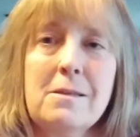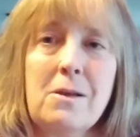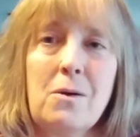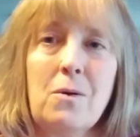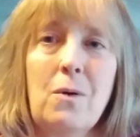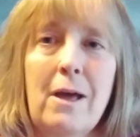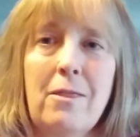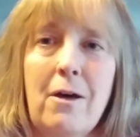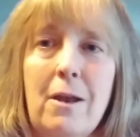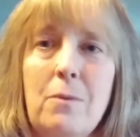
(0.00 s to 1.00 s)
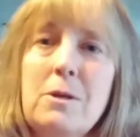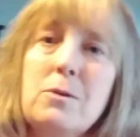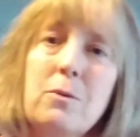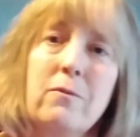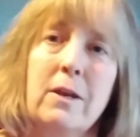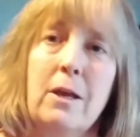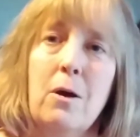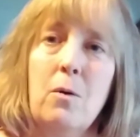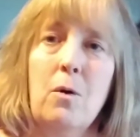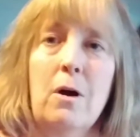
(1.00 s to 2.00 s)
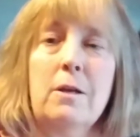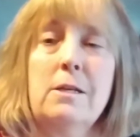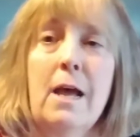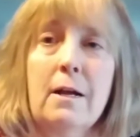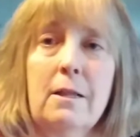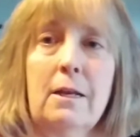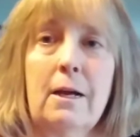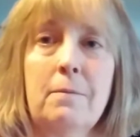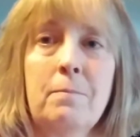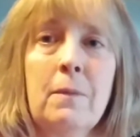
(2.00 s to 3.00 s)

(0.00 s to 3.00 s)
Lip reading: so I thought I would do a video on tack cleaning.